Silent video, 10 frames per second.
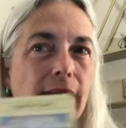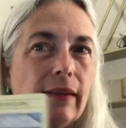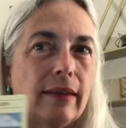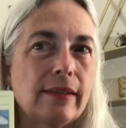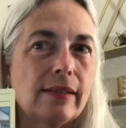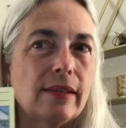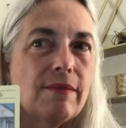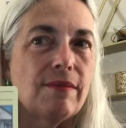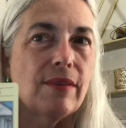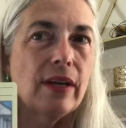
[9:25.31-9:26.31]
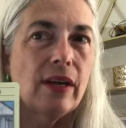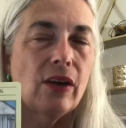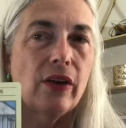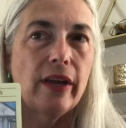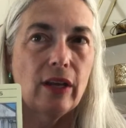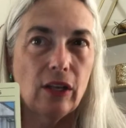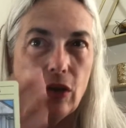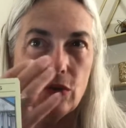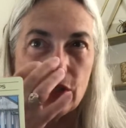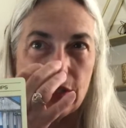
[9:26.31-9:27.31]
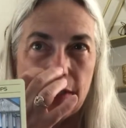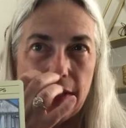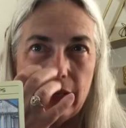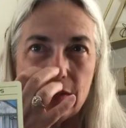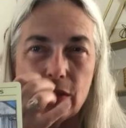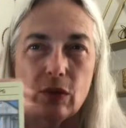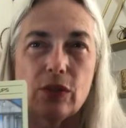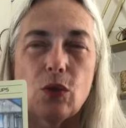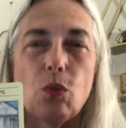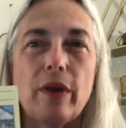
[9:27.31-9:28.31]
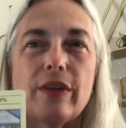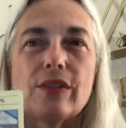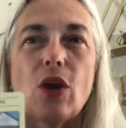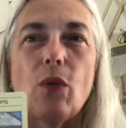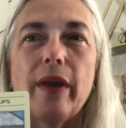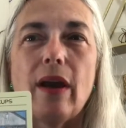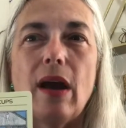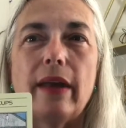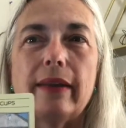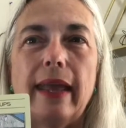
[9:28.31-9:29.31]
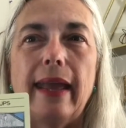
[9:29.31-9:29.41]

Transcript: listen very closely to what is going on.